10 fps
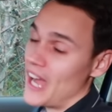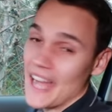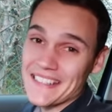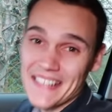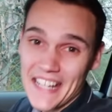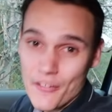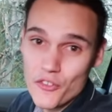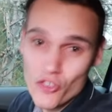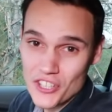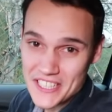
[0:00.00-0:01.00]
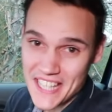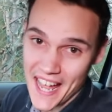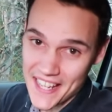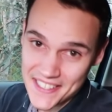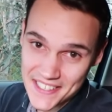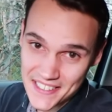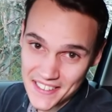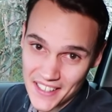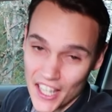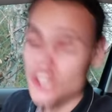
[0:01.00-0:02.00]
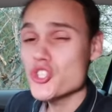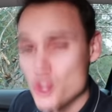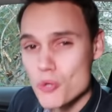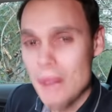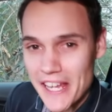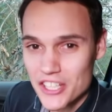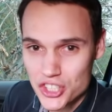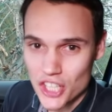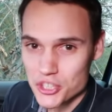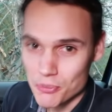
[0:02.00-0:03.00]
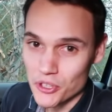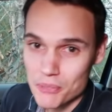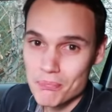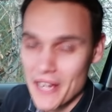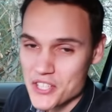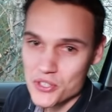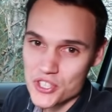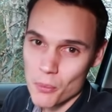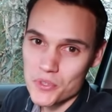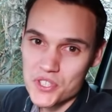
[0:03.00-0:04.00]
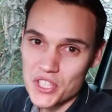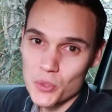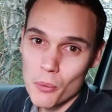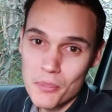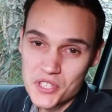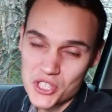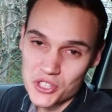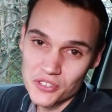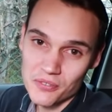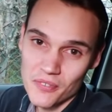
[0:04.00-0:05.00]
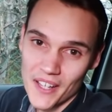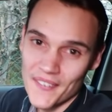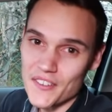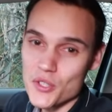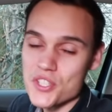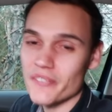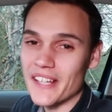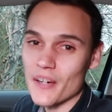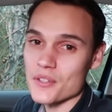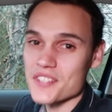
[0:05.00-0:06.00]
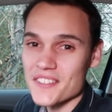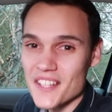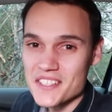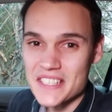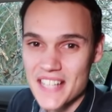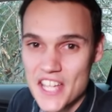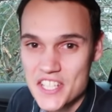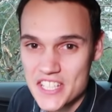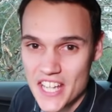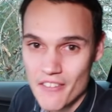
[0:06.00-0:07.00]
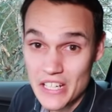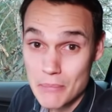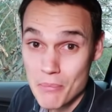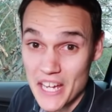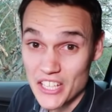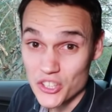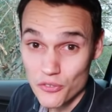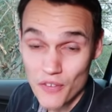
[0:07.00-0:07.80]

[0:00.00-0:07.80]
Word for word: And if you're on a test and you make a judgment based on someone's signal and position, and they do something else, that doesn't necessarily mean you